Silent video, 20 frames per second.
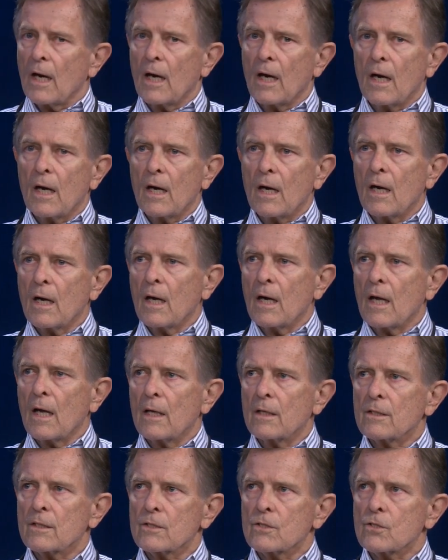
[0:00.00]
uh,
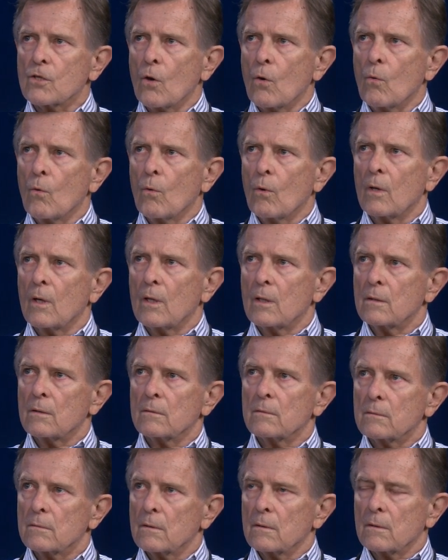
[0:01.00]
so,
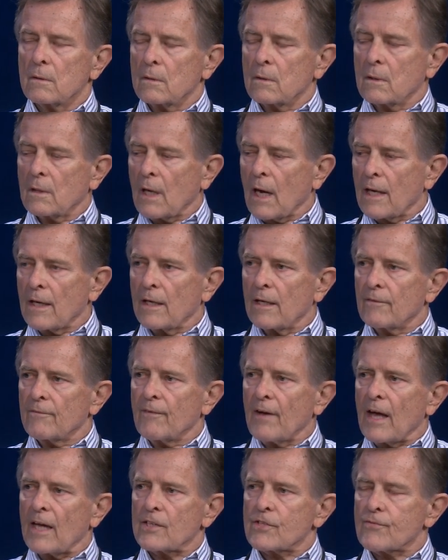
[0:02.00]
kind of
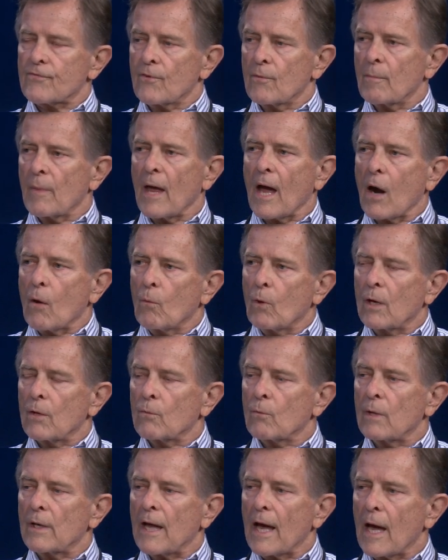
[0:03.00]
advance from that. What
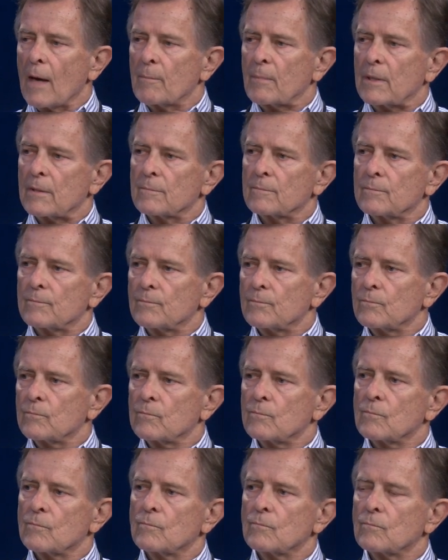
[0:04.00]
what? I happened? had one
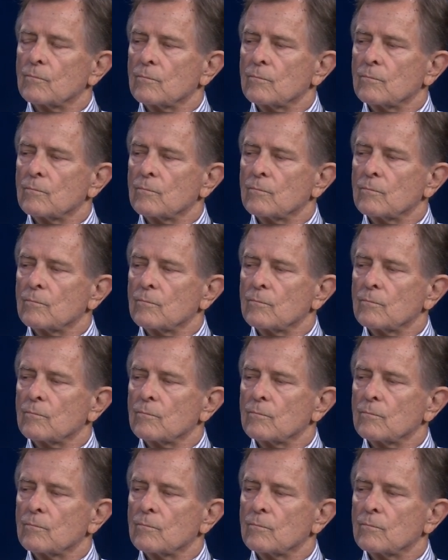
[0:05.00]
other